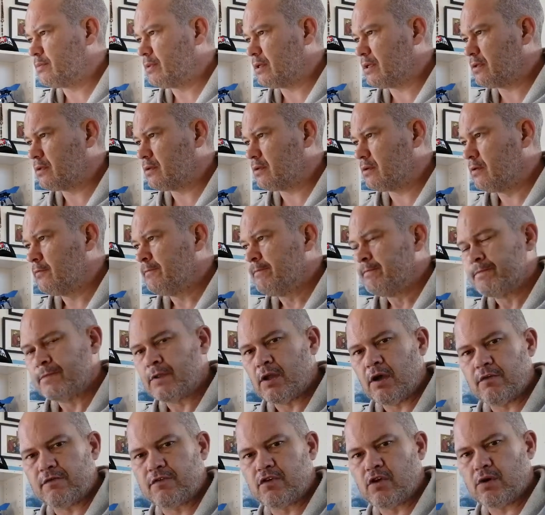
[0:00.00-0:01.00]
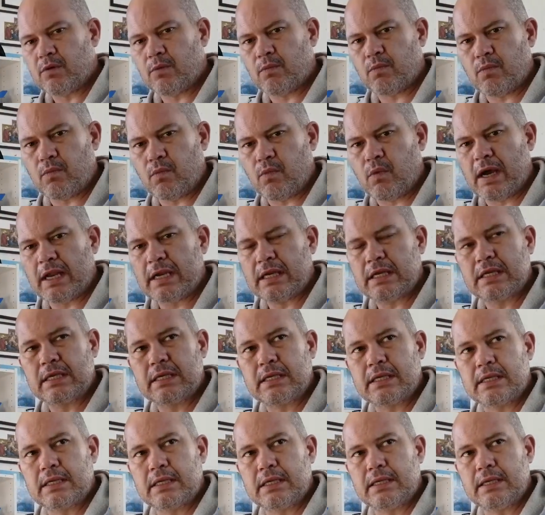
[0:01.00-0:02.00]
But I've got one